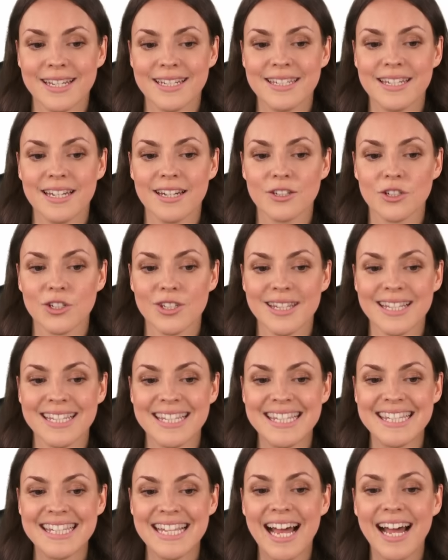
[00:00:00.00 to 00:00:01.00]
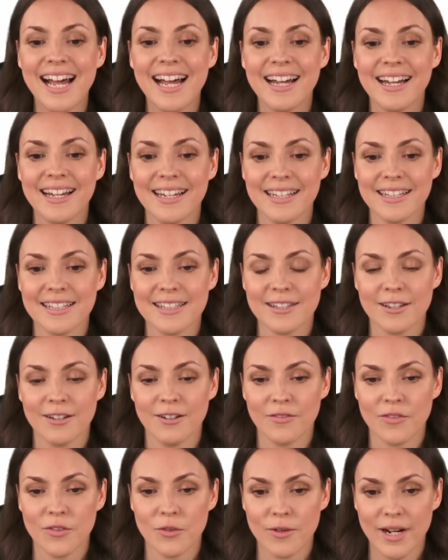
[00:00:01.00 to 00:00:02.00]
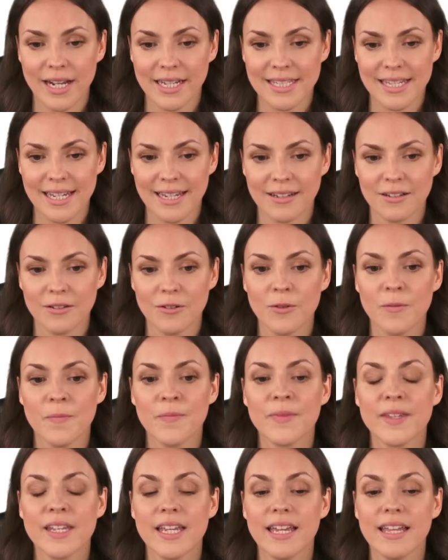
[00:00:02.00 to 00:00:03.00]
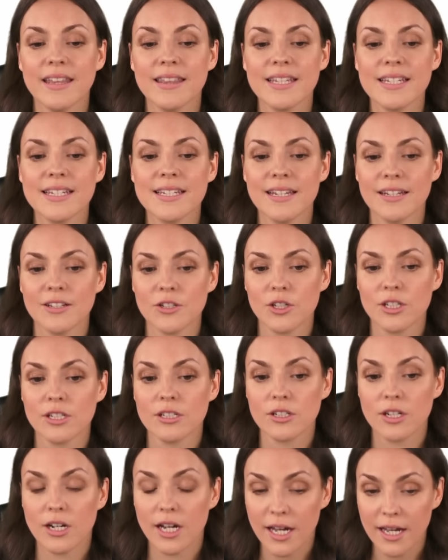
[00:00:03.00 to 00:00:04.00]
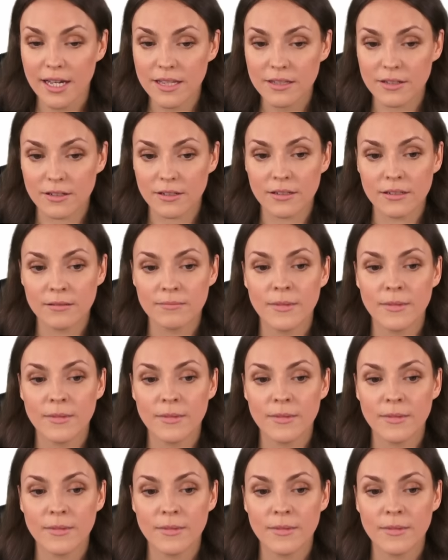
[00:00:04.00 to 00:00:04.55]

touch the sides of the rectangle, and they touch each other,